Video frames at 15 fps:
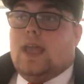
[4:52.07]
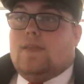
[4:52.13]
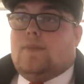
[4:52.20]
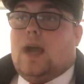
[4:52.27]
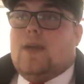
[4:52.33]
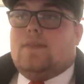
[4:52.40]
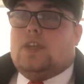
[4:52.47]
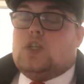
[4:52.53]

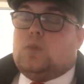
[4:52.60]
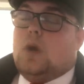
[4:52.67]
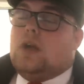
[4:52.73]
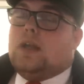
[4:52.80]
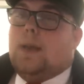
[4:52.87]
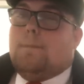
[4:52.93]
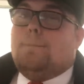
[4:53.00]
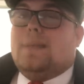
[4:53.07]
If I finish
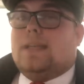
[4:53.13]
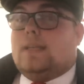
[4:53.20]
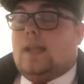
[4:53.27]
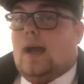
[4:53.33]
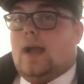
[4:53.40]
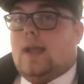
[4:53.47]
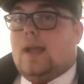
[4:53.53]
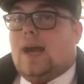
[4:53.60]
work at
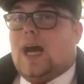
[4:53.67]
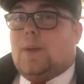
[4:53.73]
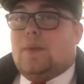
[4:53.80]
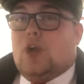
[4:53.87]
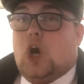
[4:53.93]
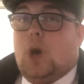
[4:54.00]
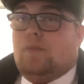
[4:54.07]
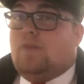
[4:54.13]
midnight, I'll
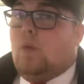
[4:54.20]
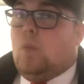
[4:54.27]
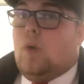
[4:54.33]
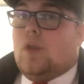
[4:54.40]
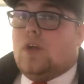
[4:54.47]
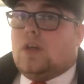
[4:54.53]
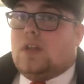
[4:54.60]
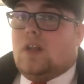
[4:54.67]
be home for
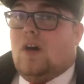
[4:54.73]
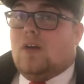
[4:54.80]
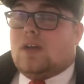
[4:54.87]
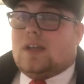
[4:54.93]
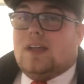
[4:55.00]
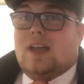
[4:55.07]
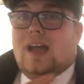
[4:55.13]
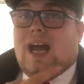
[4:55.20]
1
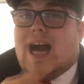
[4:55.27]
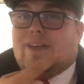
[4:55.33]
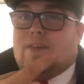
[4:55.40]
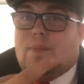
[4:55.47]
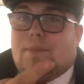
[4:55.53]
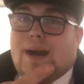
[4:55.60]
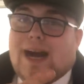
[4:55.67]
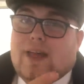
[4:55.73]
o'clock. Have
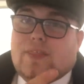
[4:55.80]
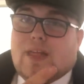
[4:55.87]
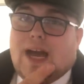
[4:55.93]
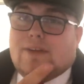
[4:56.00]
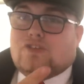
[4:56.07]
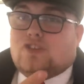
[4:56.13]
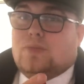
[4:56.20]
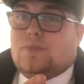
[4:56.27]
a bath,
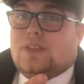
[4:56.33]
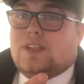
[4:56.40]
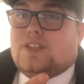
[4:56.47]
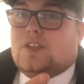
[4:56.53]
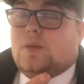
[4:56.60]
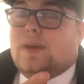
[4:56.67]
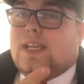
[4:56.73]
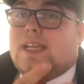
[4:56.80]
have something
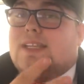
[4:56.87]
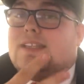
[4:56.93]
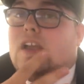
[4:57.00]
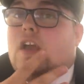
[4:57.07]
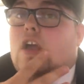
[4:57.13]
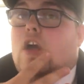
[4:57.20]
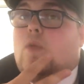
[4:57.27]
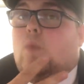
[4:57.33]
to eat,
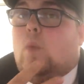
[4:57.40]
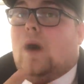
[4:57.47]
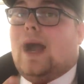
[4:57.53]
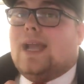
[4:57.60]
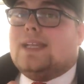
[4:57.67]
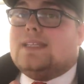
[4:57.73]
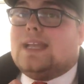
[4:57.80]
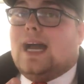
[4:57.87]
and
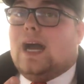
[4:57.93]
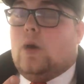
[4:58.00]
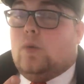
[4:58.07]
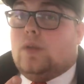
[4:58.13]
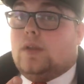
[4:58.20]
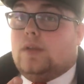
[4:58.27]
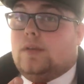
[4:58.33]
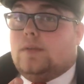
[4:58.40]
wind
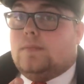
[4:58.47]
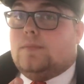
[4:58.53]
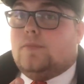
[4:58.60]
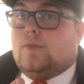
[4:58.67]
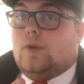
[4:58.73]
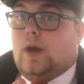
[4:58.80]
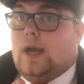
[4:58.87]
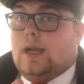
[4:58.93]
down,
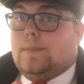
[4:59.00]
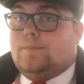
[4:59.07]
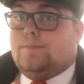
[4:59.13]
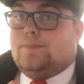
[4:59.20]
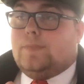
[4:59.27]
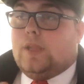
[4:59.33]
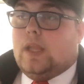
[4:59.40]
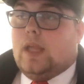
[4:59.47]
right?
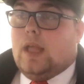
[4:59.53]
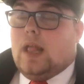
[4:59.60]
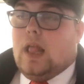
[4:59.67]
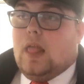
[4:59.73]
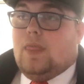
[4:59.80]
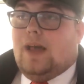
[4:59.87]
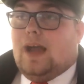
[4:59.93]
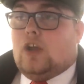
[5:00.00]

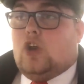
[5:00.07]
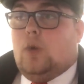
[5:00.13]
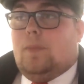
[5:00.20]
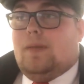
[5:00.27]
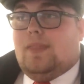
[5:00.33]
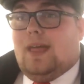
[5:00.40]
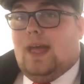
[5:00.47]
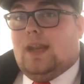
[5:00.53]
That
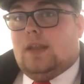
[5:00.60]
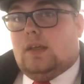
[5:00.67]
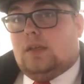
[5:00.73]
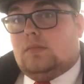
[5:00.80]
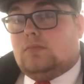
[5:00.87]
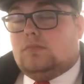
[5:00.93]
could be then.